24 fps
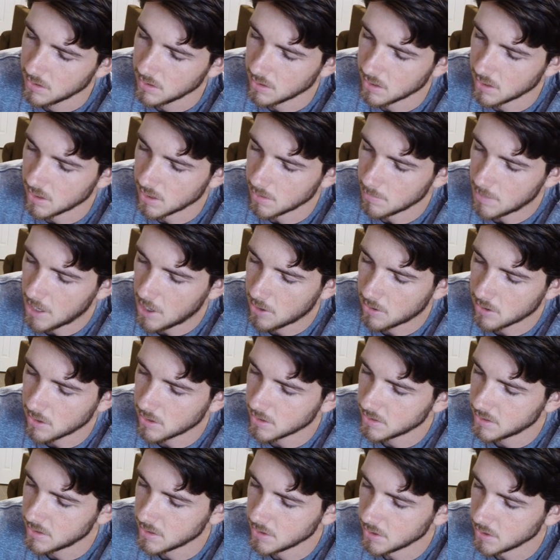
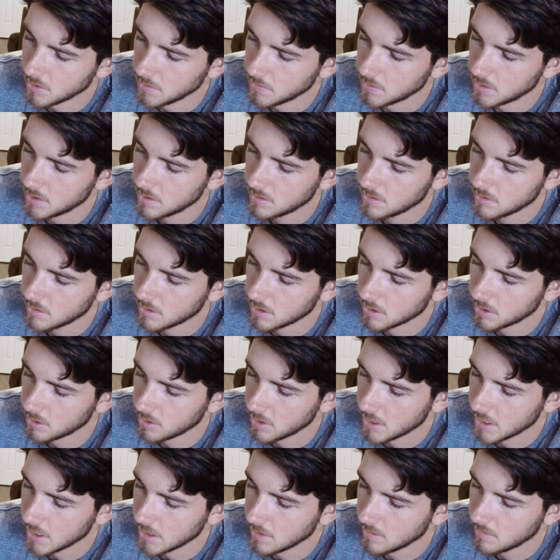Alcohol stoves are
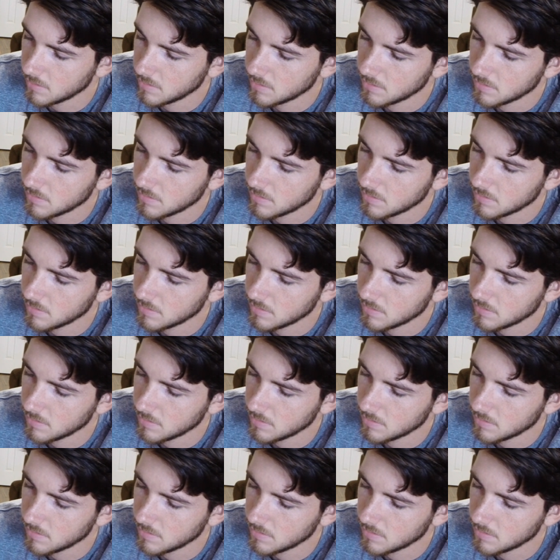great